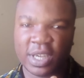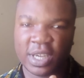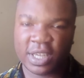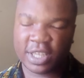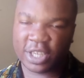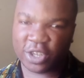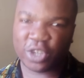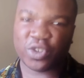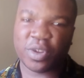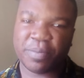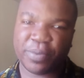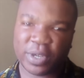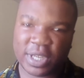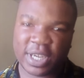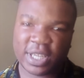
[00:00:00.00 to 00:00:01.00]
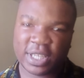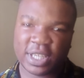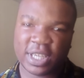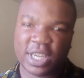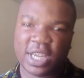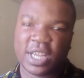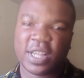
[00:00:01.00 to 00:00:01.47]
It is also important
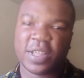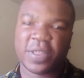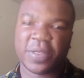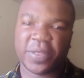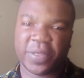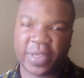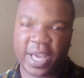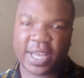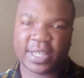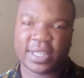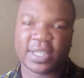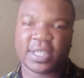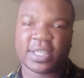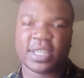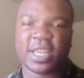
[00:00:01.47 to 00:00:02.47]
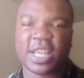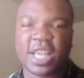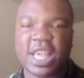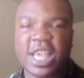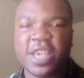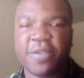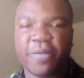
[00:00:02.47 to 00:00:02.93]
that
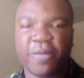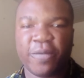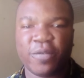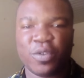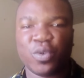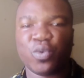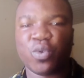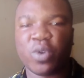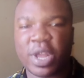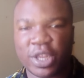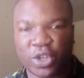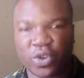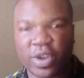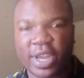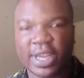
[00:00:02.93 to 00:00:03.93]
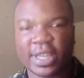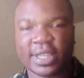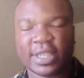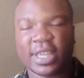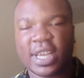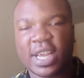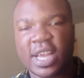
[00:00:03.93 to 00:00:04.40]
if you enjoy
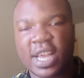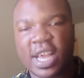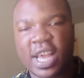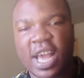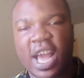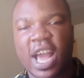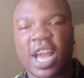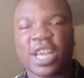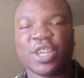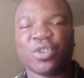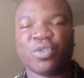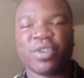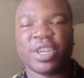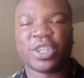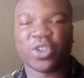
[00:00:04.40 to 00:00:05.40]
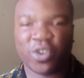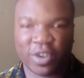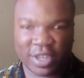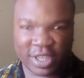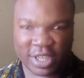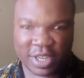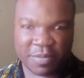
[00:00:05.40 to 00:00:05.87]
it and you reach
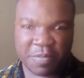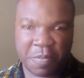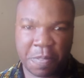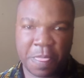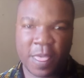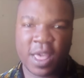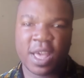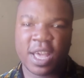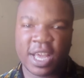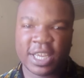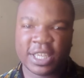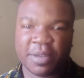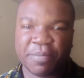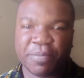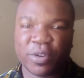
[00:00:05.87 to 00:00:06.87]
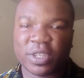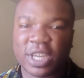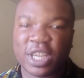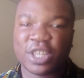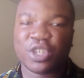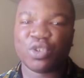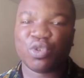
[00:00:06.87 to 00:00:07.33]
orgasm, it's
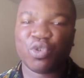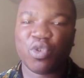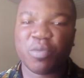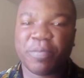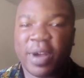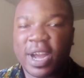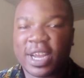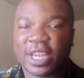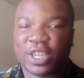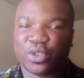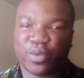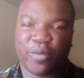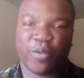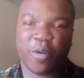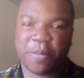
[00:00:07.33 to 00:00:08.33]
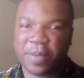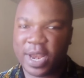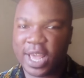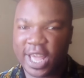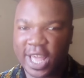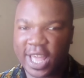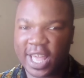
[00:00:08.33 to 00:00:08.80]
important you go back into
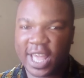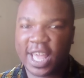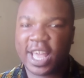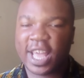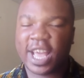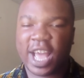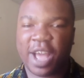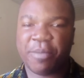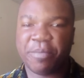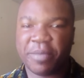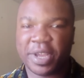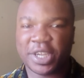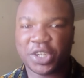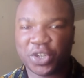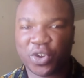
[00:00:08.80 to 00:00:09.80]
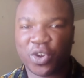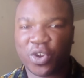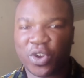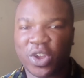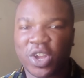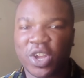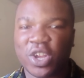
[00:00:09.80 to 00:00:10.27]
foreplay and make
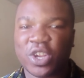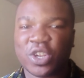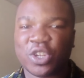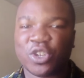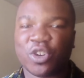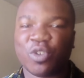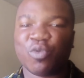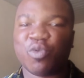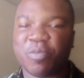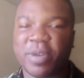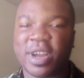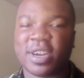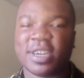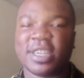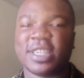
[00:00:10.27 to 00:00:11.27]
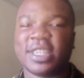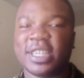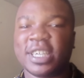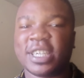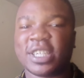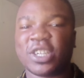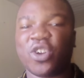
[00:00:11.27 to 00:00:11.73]
sure your woman
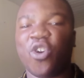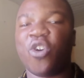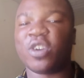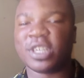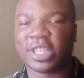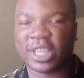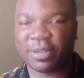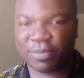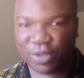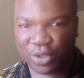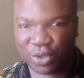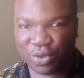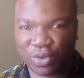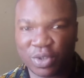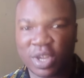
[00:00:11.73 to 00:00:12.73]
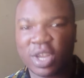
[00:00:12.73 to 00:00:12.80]
reaches orgasm too.